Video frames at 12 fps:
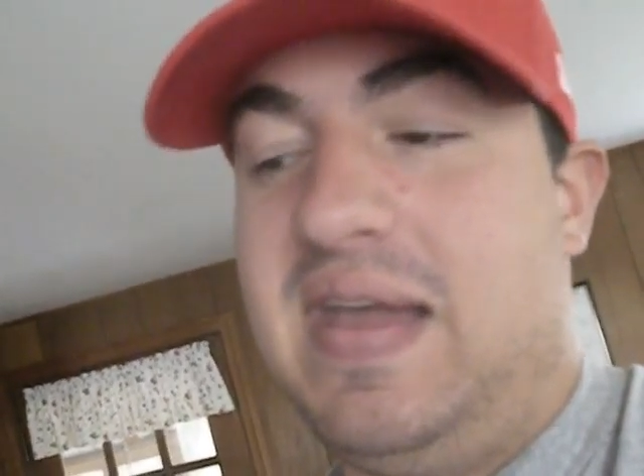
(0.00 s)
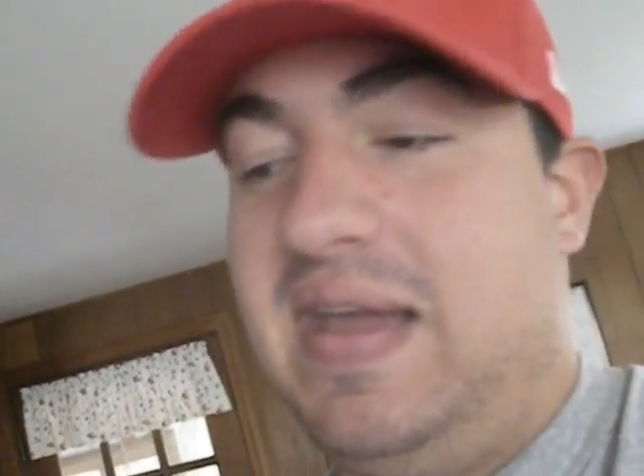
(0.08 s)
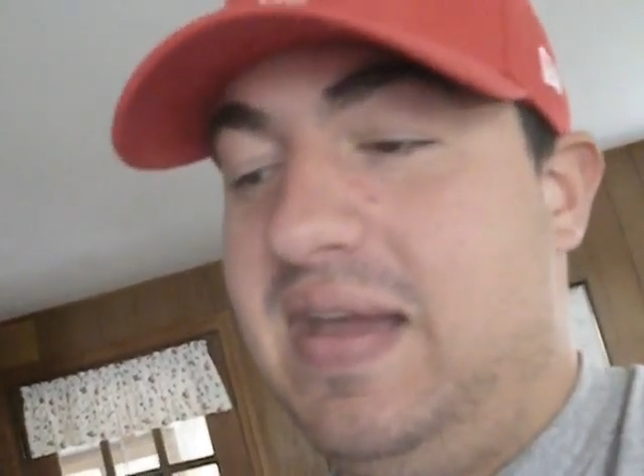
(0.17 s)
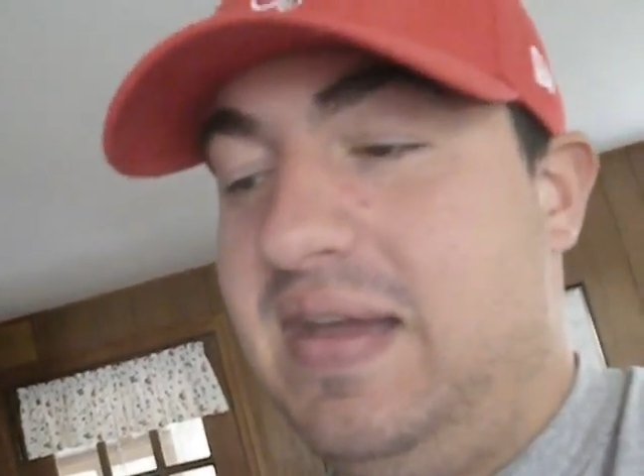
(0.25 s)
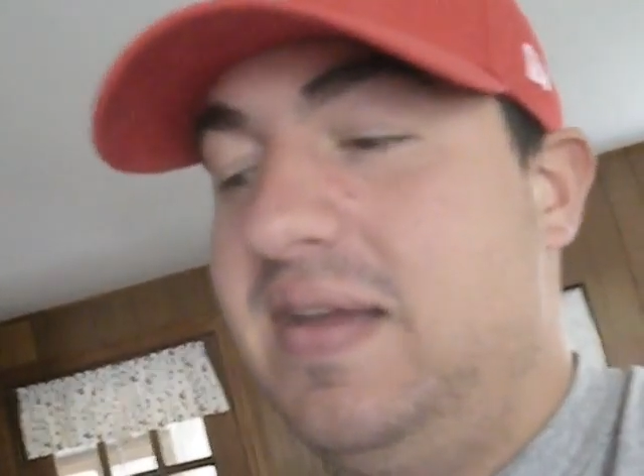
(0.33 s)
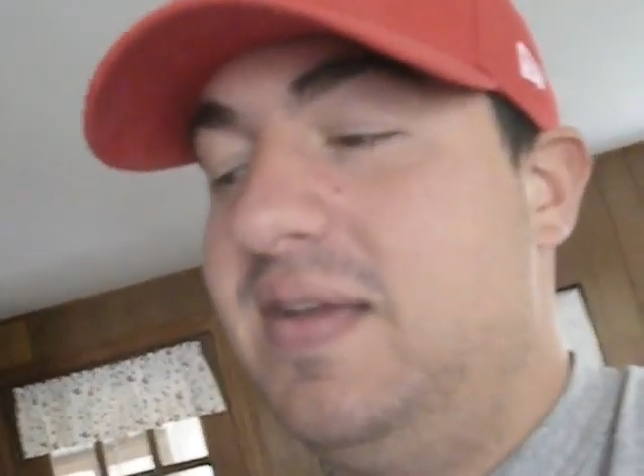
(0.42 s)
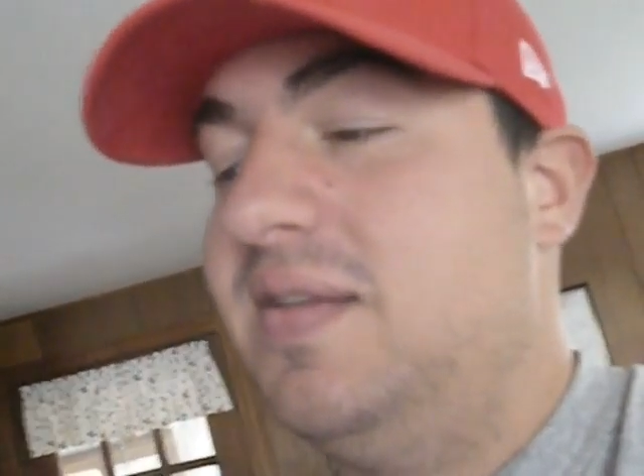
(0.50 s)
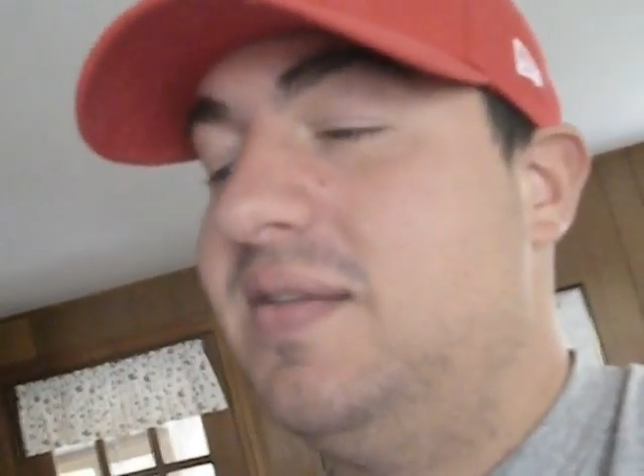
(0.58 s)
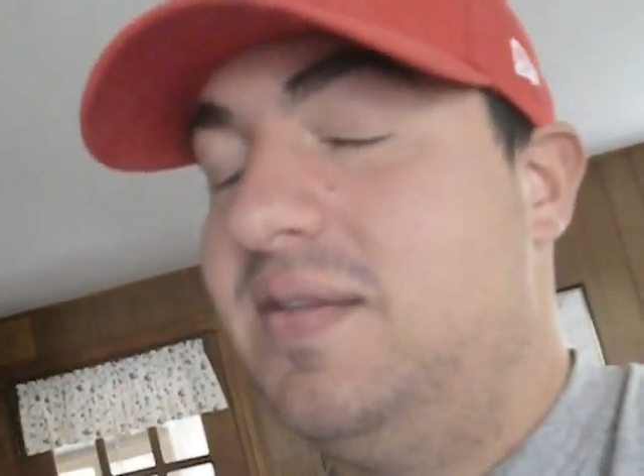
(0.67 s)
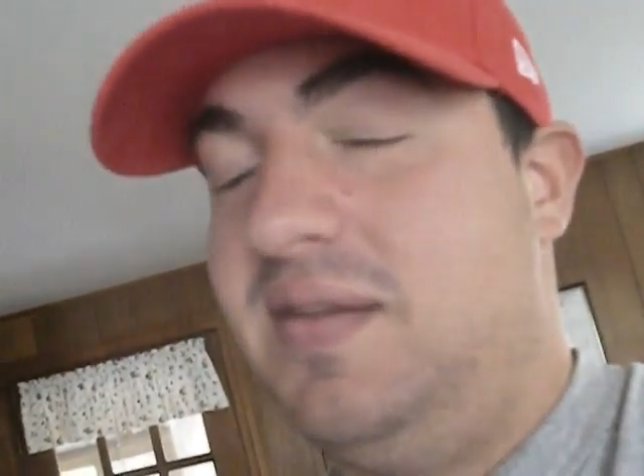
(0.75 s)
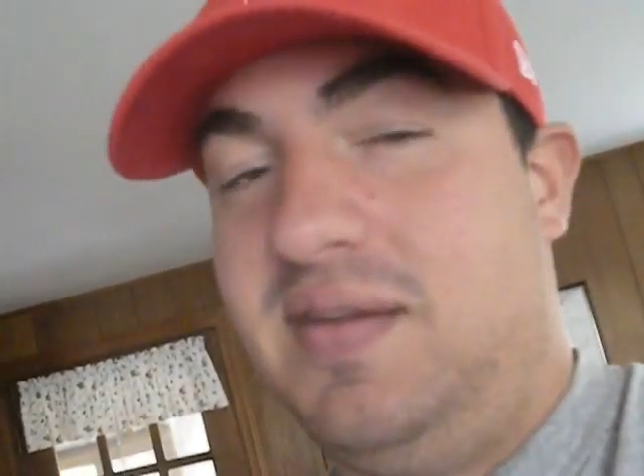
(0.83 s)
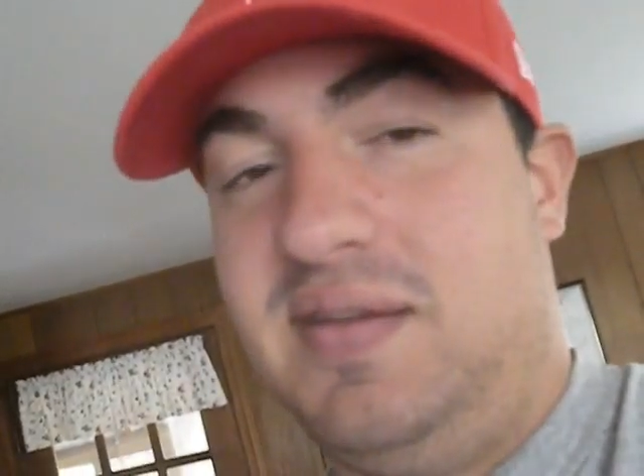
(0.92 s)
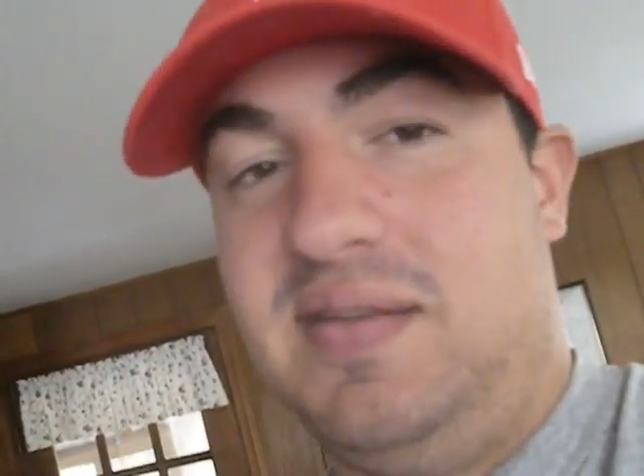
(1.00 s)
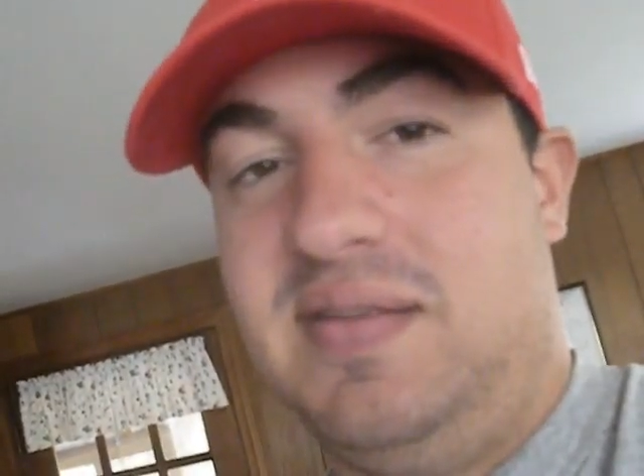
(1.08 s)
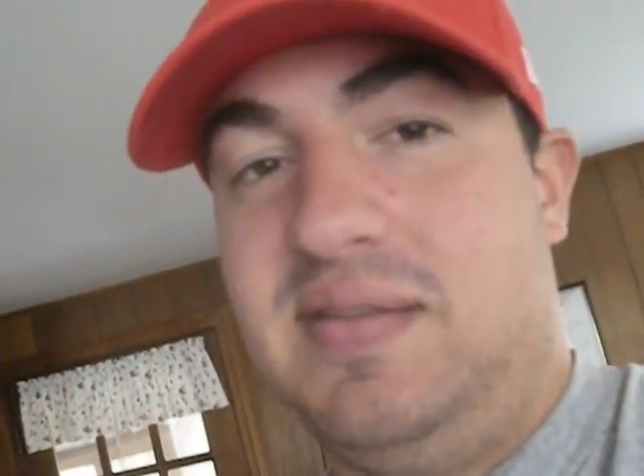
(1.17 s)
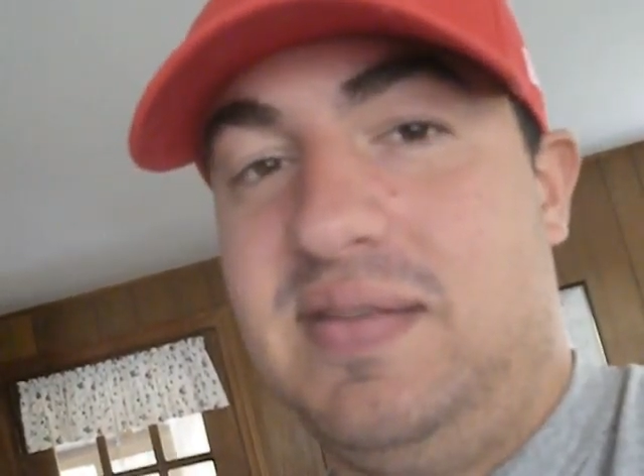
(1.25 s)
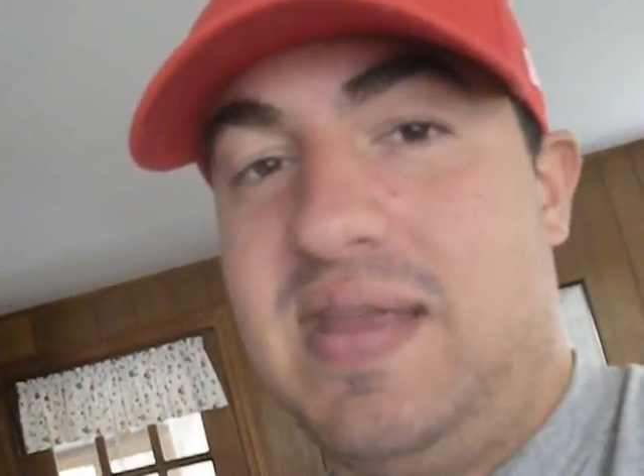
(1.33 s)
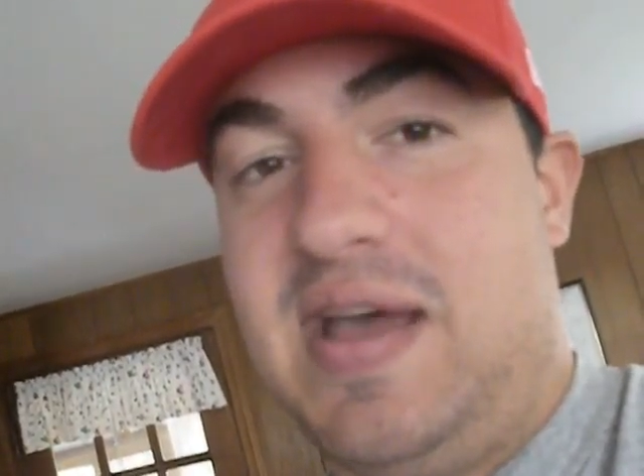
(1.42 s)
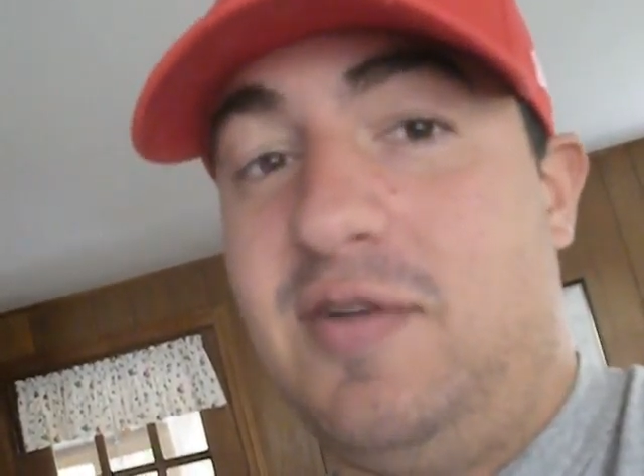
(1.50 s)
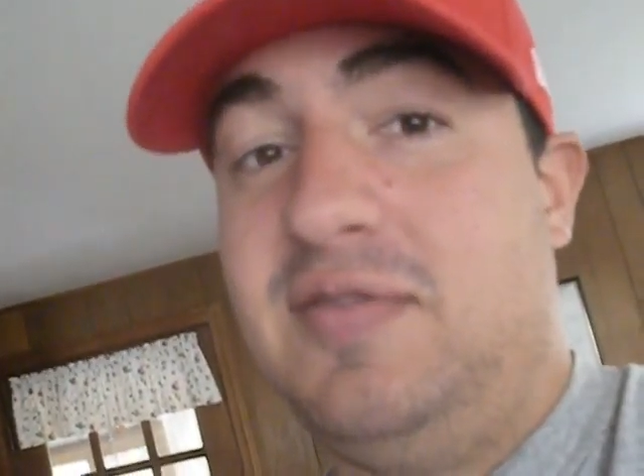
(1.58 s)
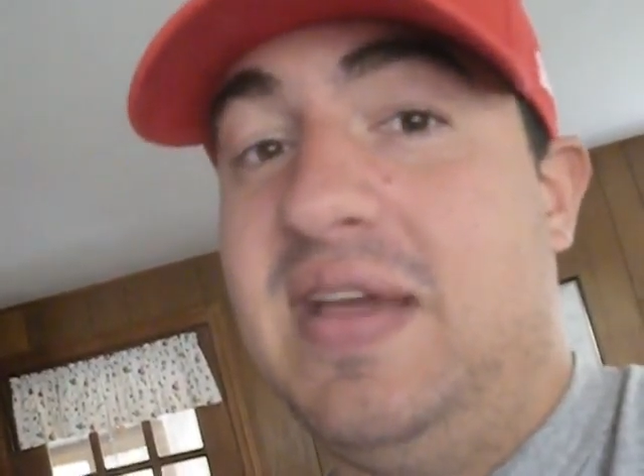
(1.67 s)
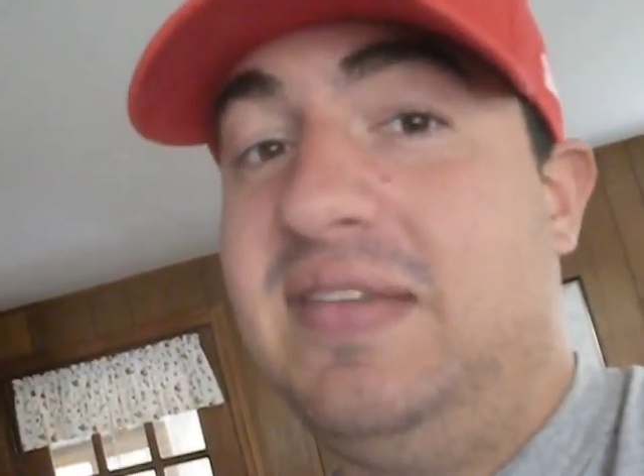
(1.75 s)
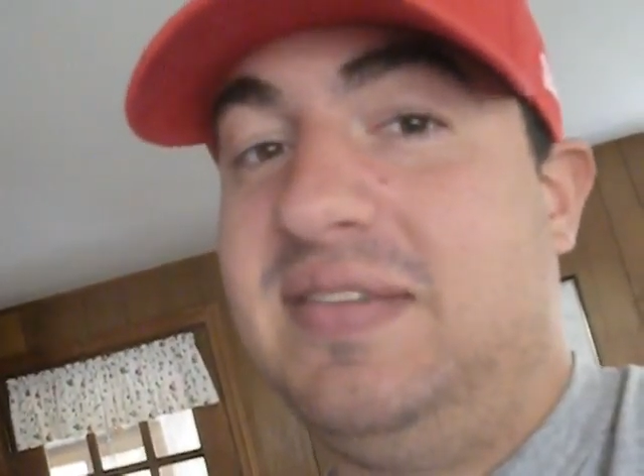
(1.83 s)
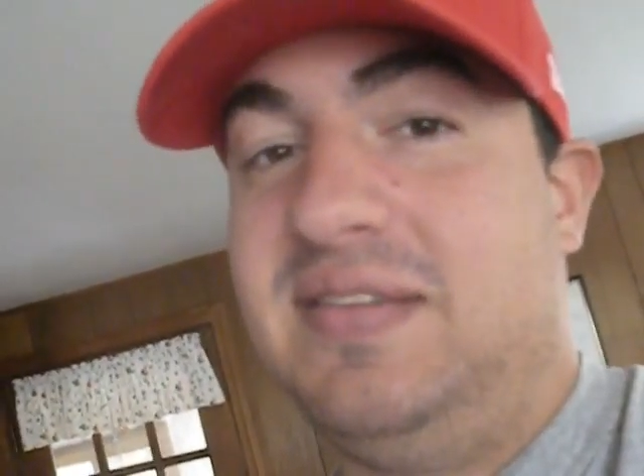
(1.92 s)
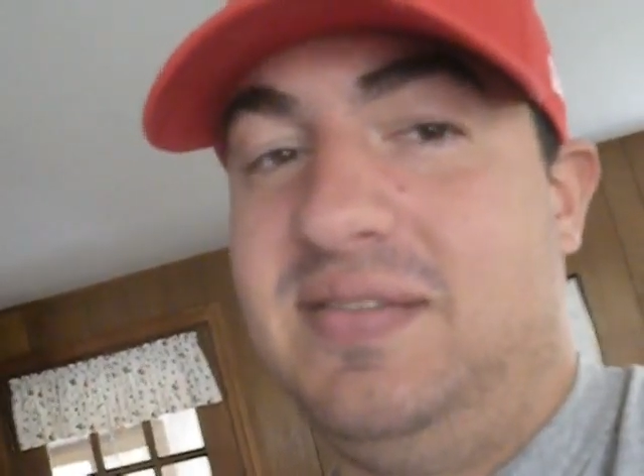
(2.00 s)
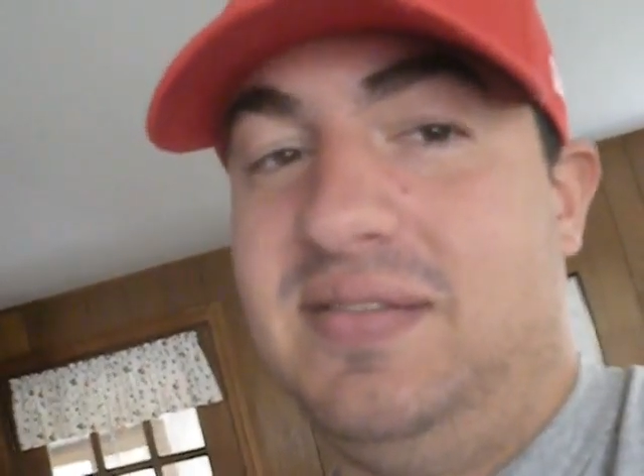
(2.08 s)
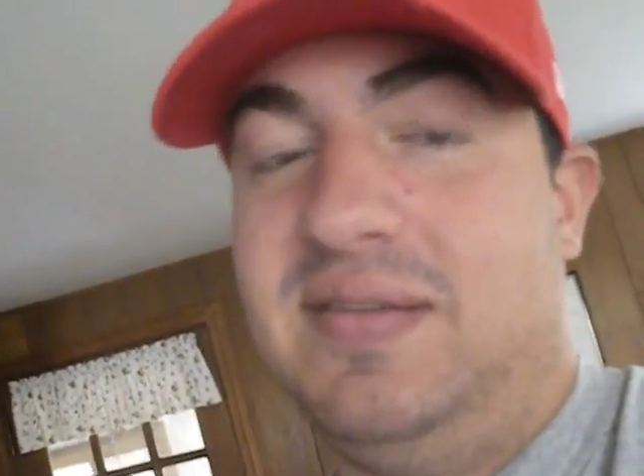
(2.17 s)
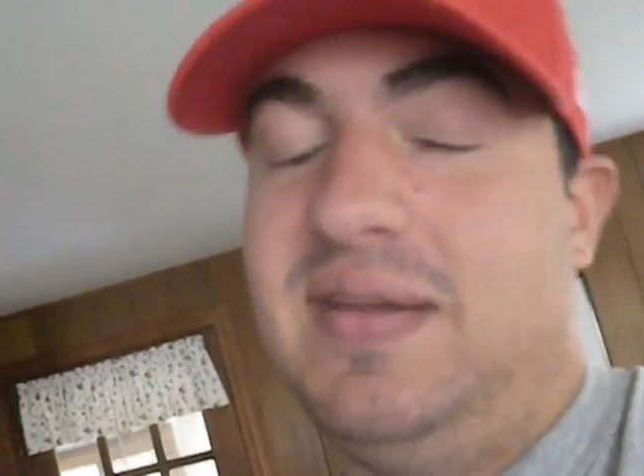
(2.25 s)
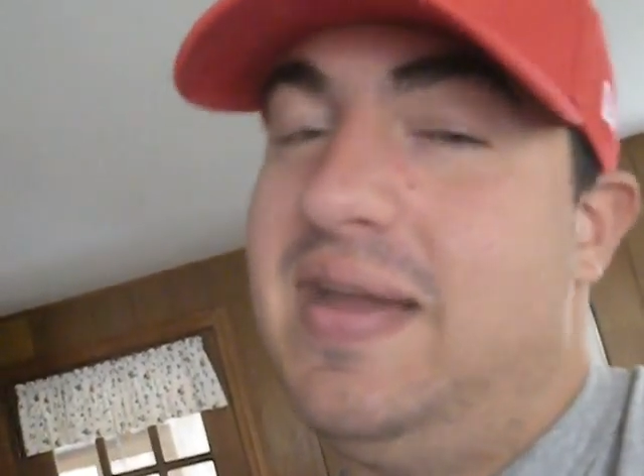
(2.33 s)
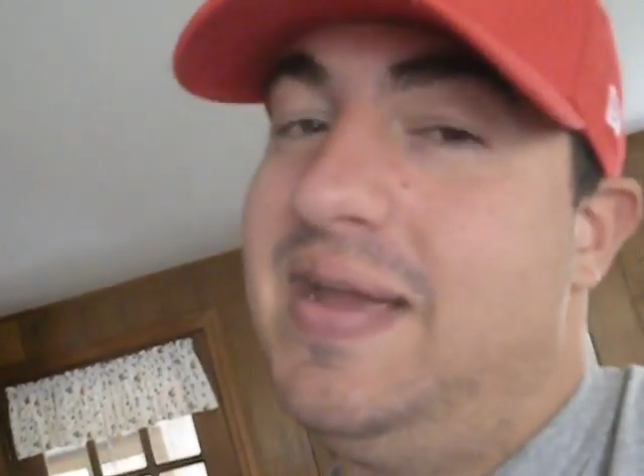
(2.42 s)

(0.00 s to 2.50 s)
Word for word: And now NESN